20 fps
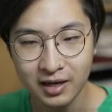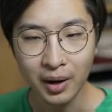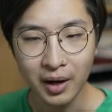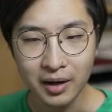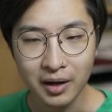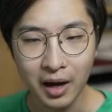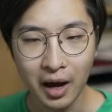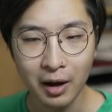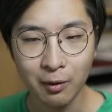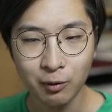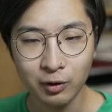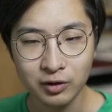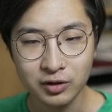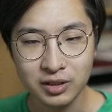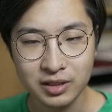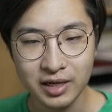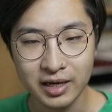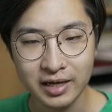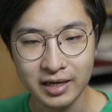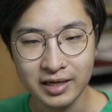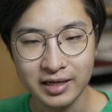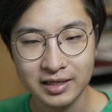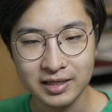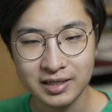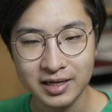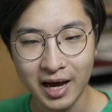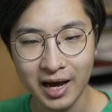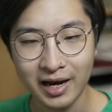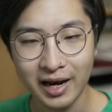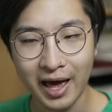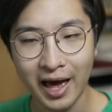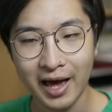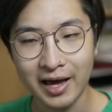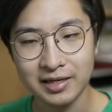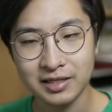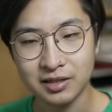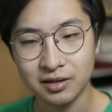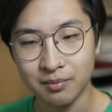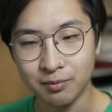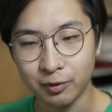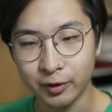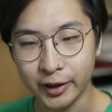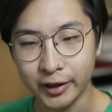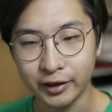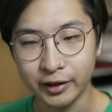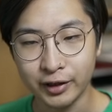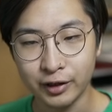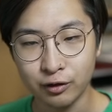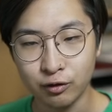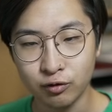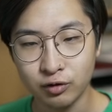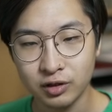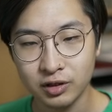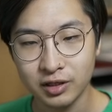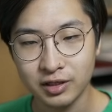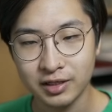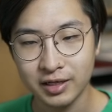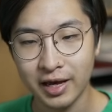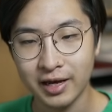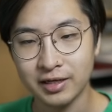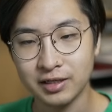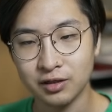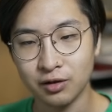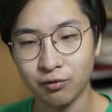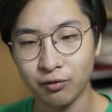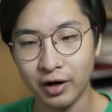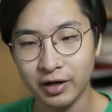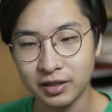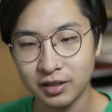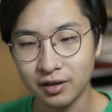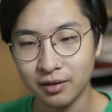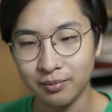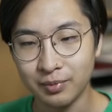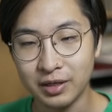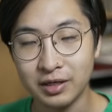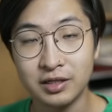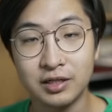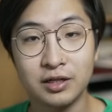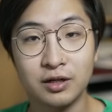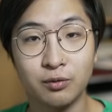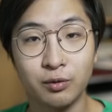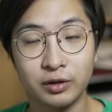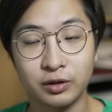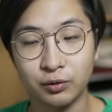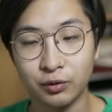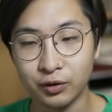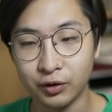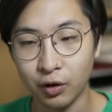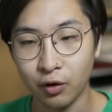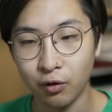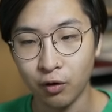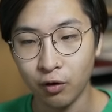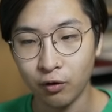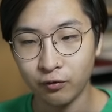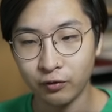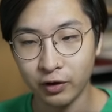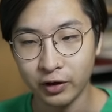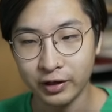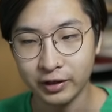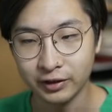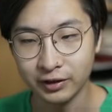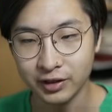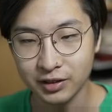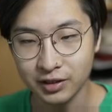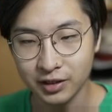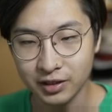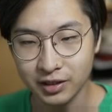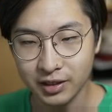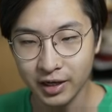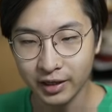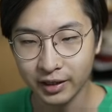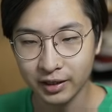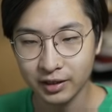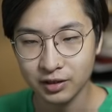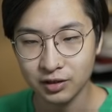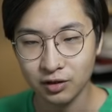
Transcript: but I will say he's not as completely useless as the rest of the B tier, which we'll go over in just a second.